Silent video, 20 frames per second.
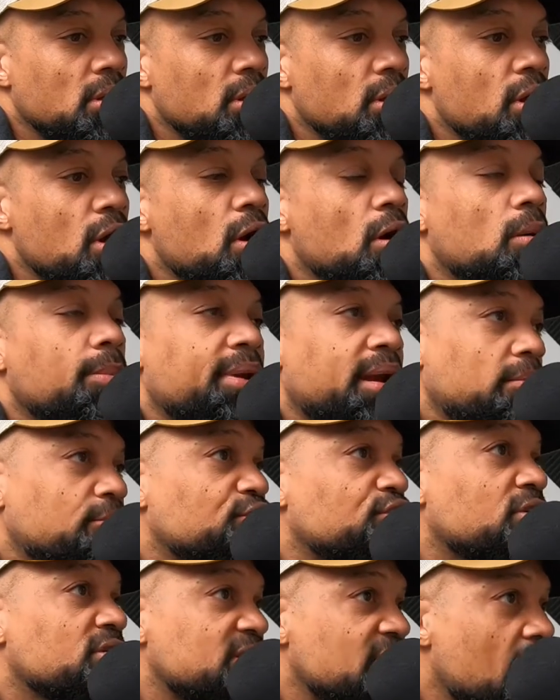No, but I'm
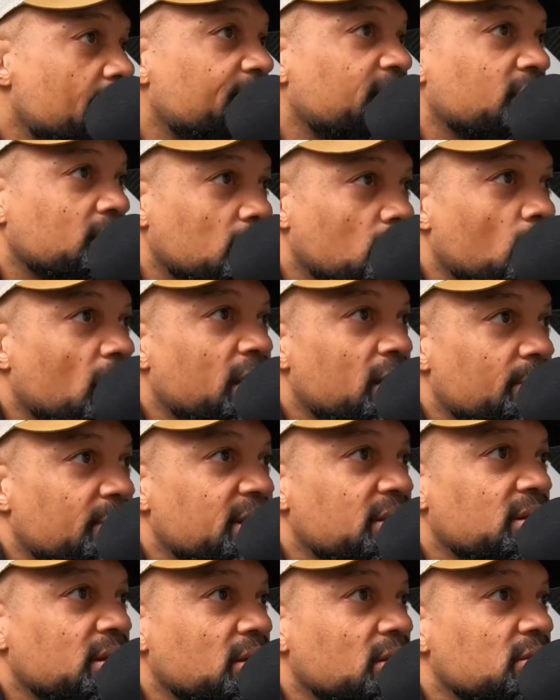sure it's happened quite a
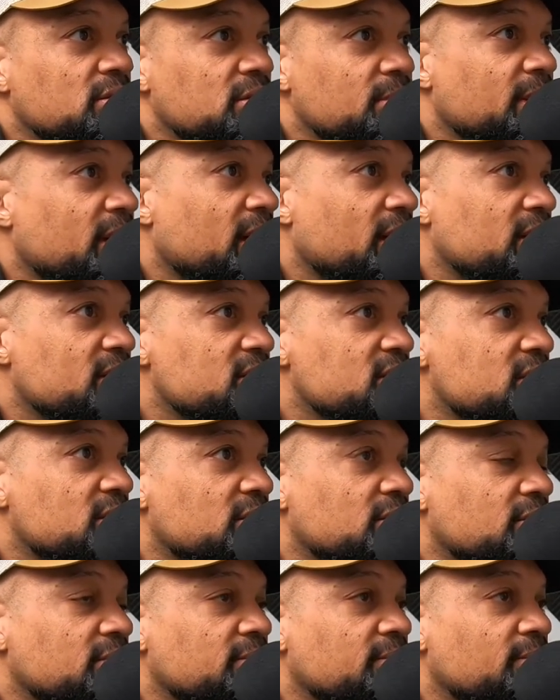bit, though, yeah. to be honest